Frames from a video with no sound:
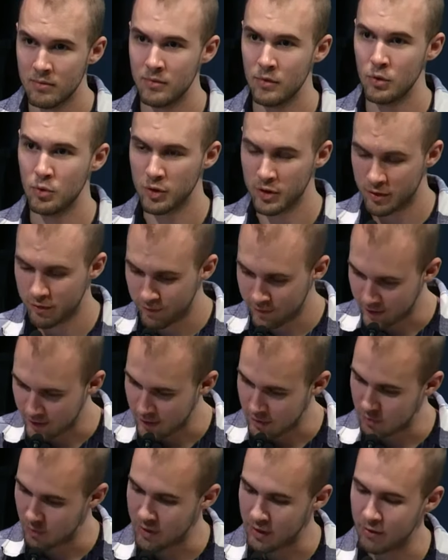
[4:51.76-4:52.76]
Who was
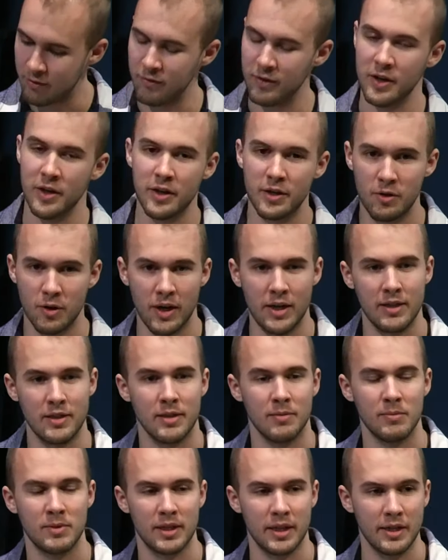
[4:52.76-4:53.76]
faced with a very great
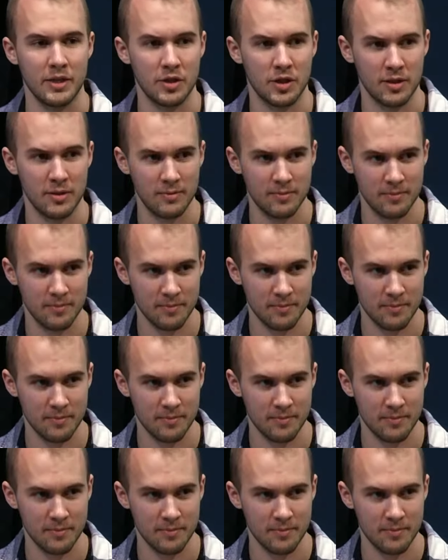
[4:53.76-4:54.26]
temptation.